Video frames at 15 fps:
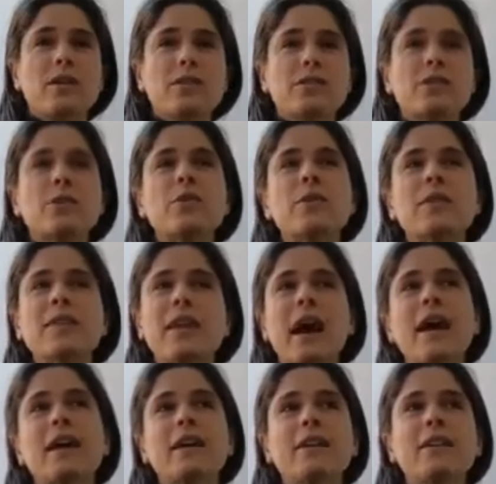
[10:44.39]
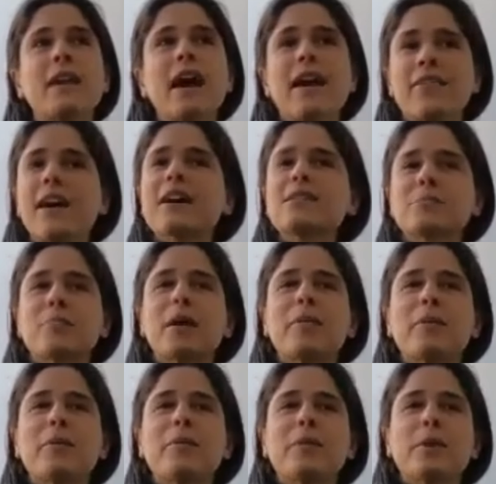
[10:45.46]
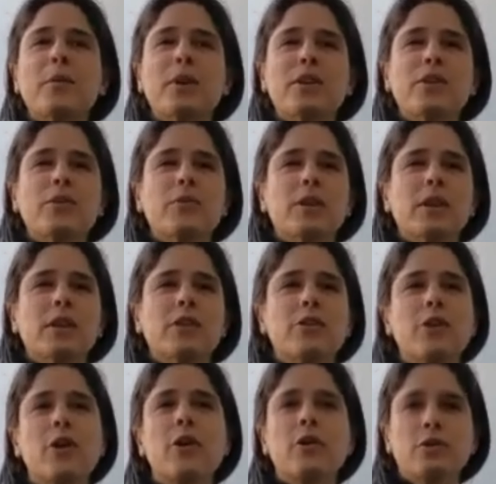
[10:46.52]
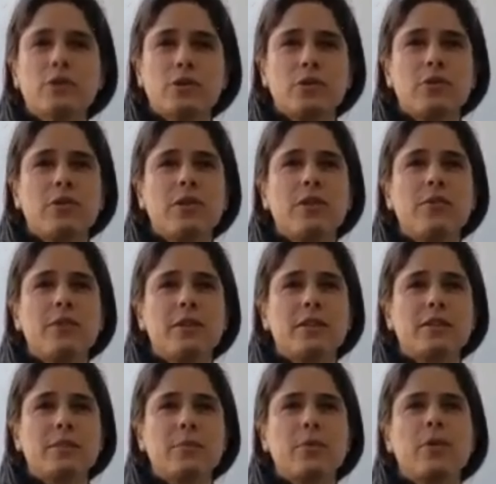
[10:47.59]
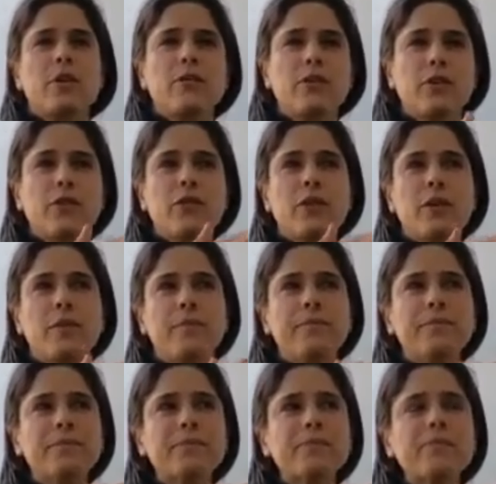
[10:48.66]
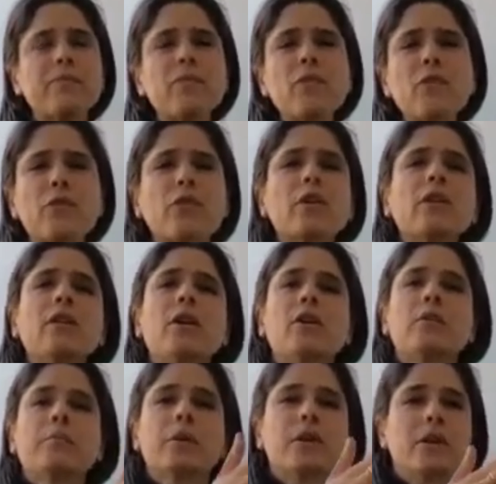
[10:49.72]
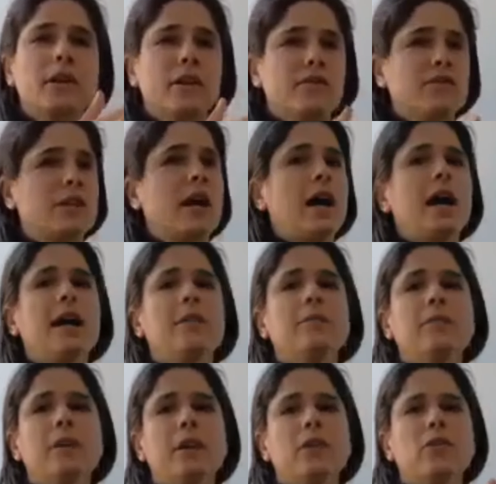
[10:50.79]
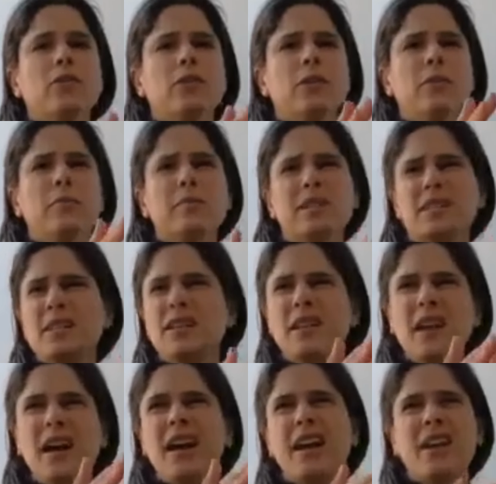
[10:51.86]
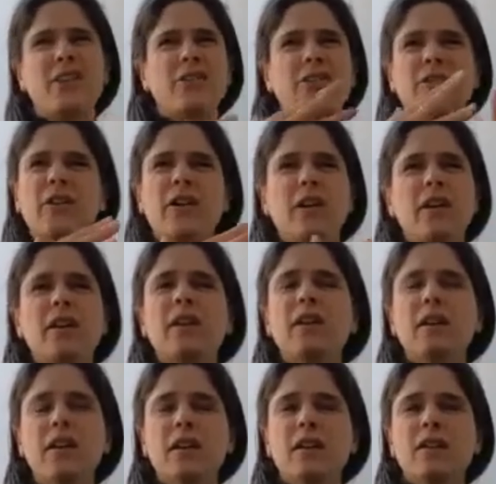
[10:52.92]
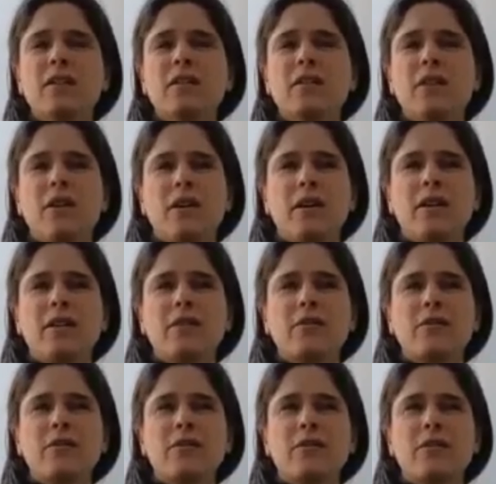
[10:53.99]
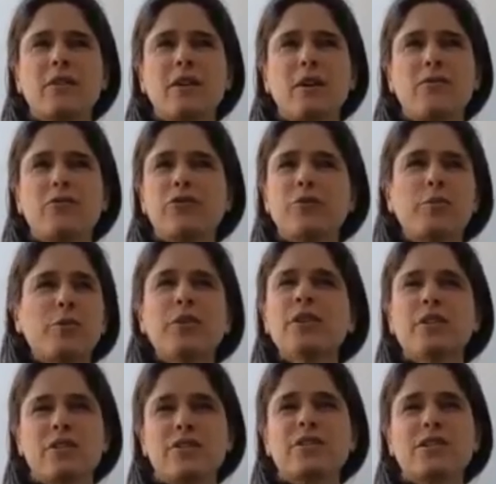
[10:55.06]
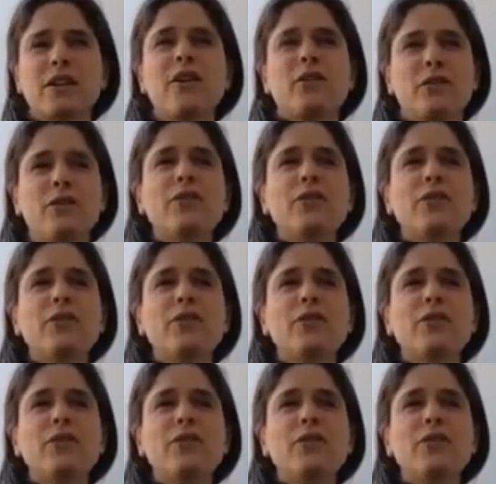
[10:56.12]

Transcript: So that can, yeah, that's probably when you really know too that you need support. If you feel for a long period of time that you feel misaligned or not comfortable in yourself.